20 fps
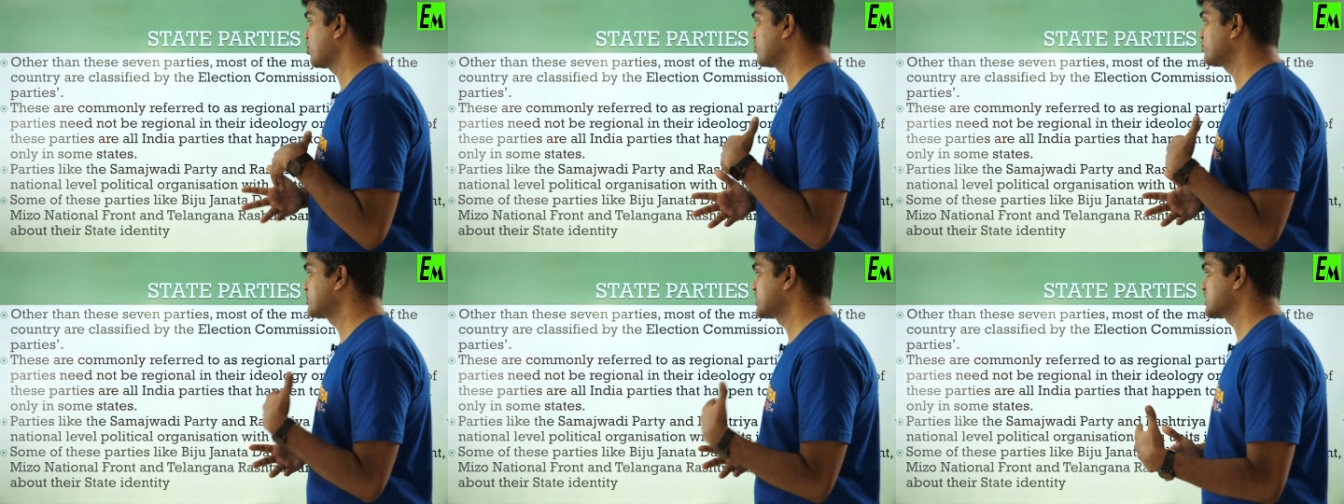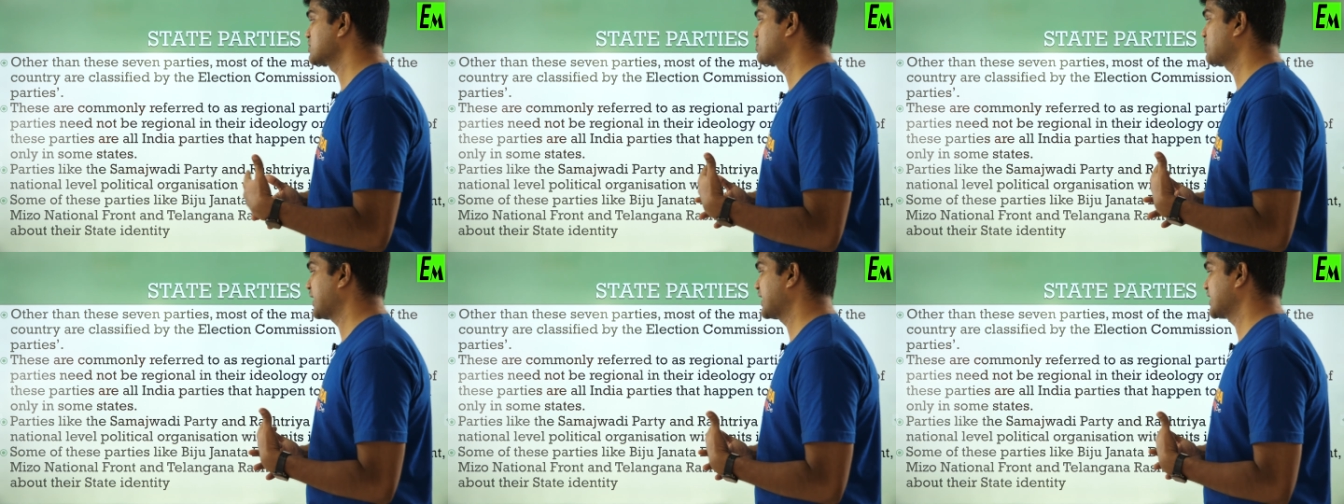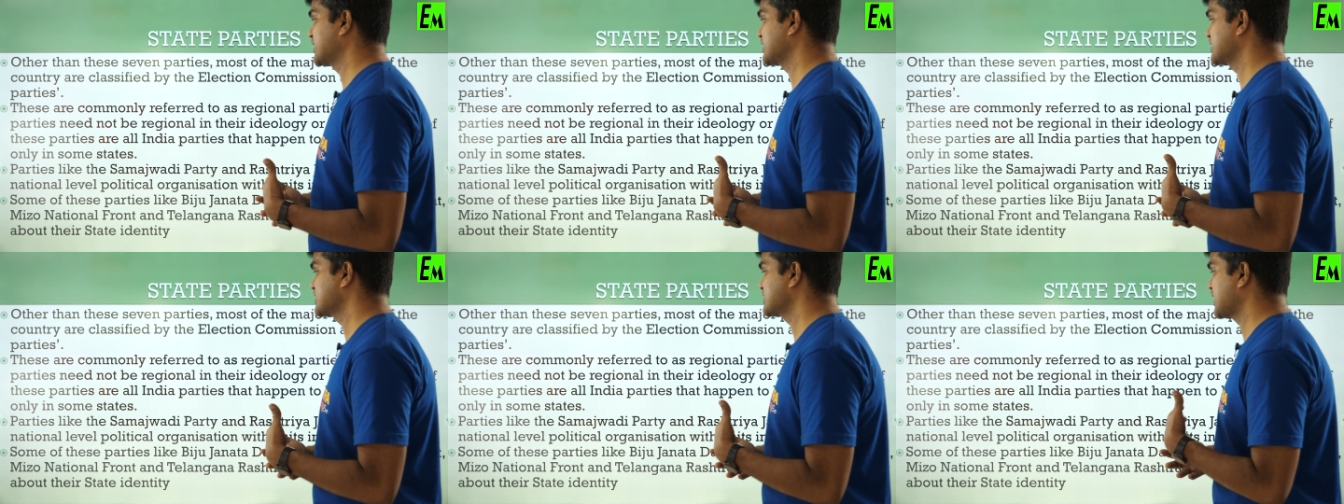of these
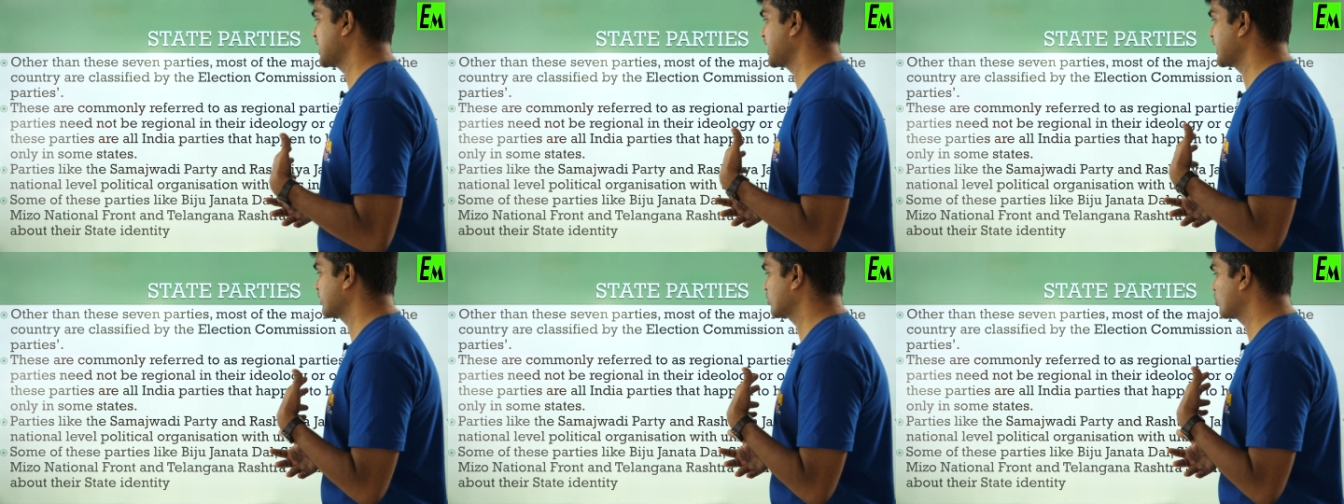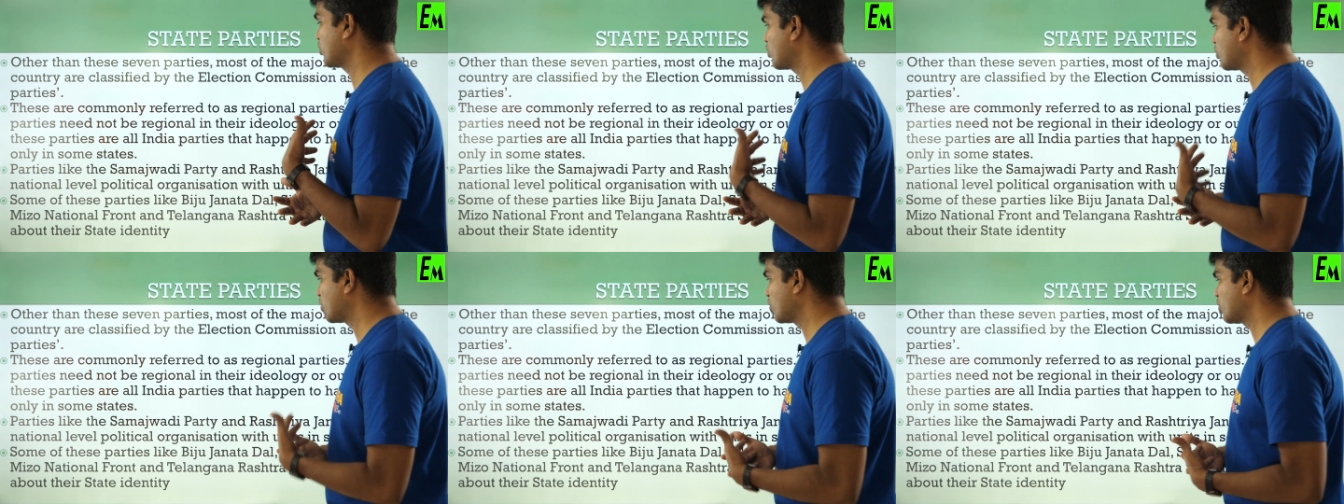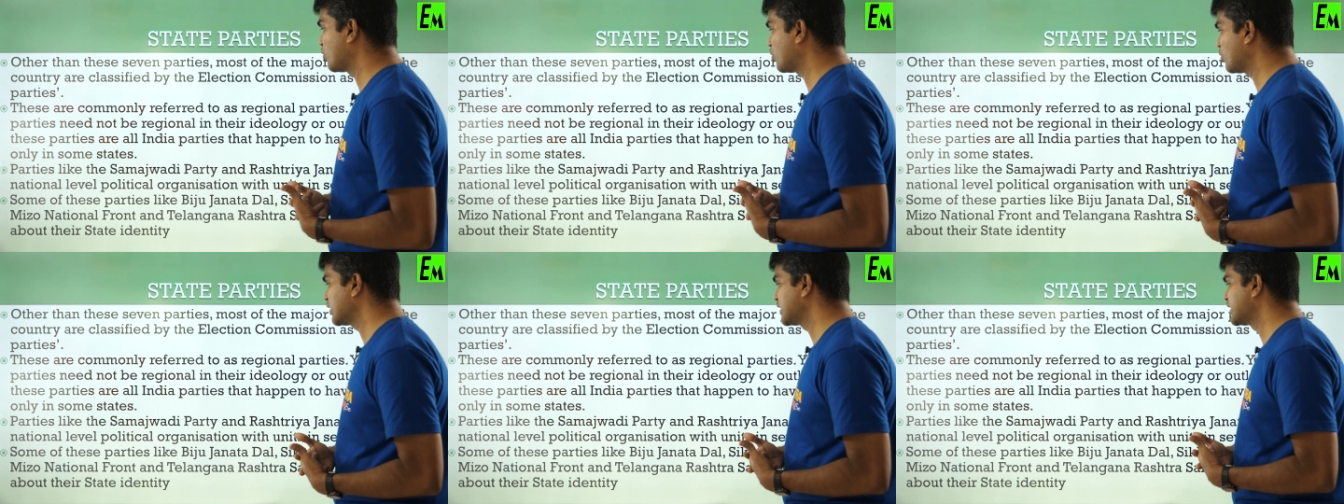parties are
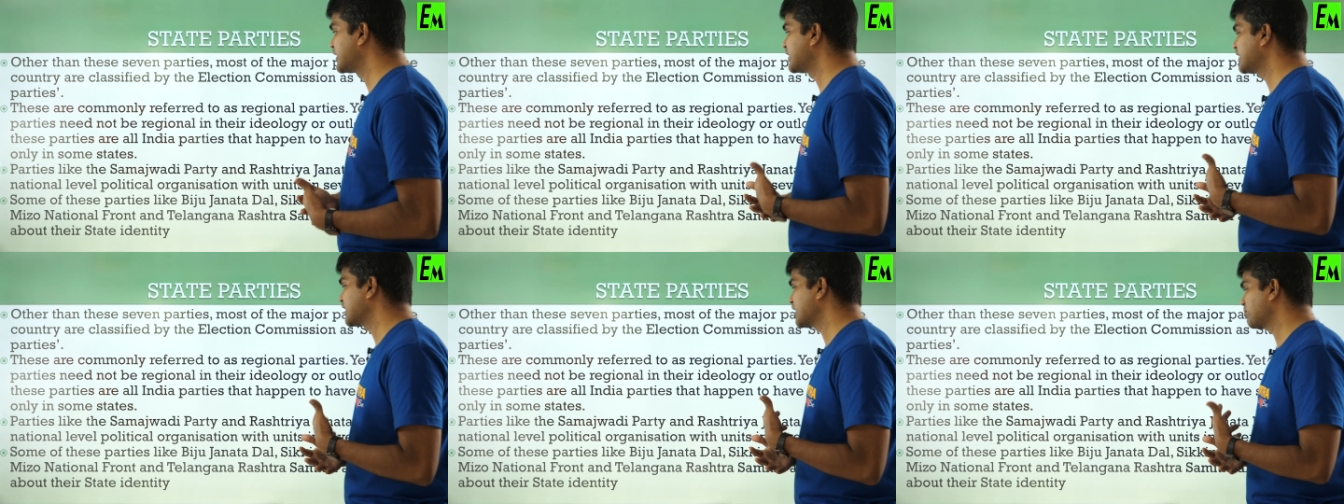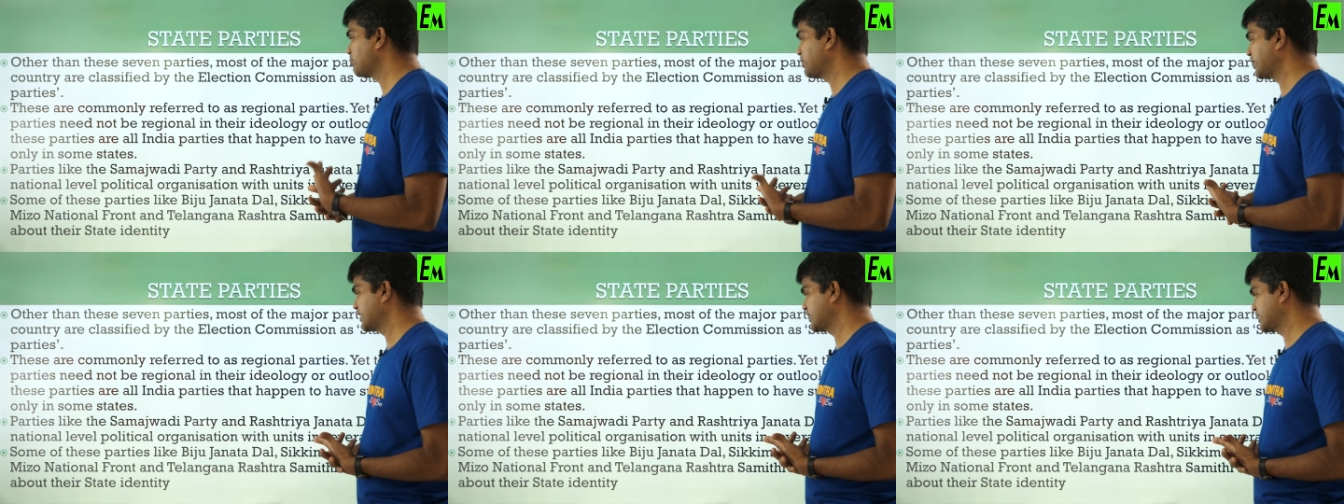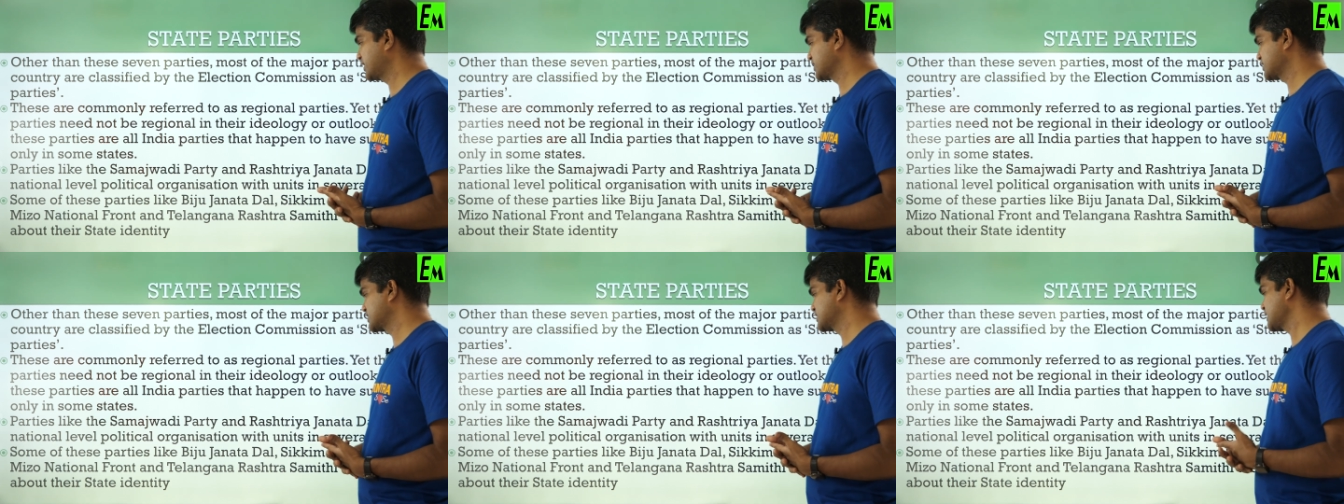all India
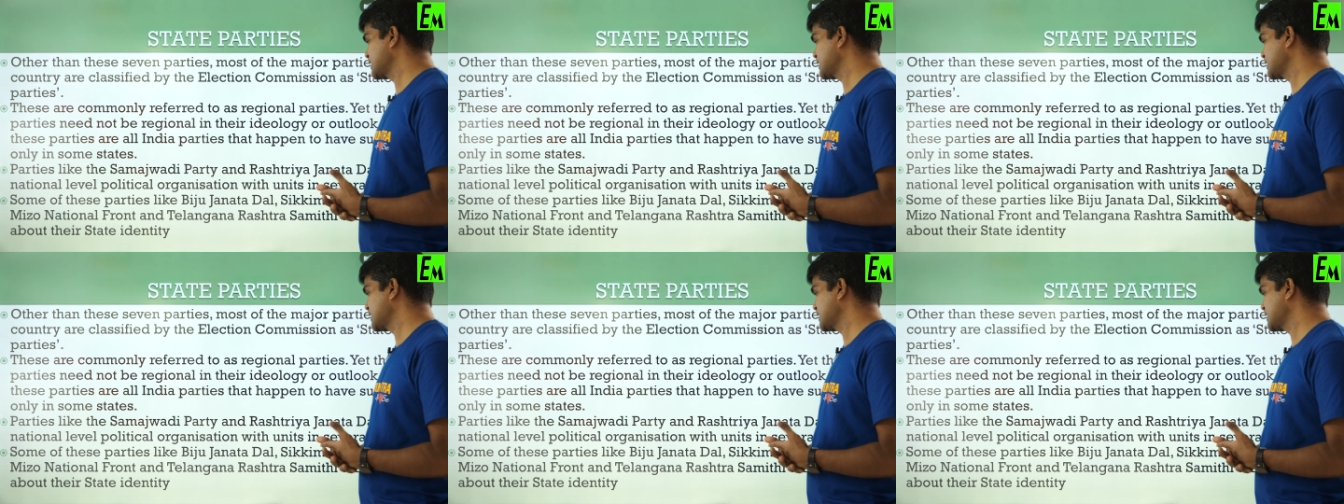parties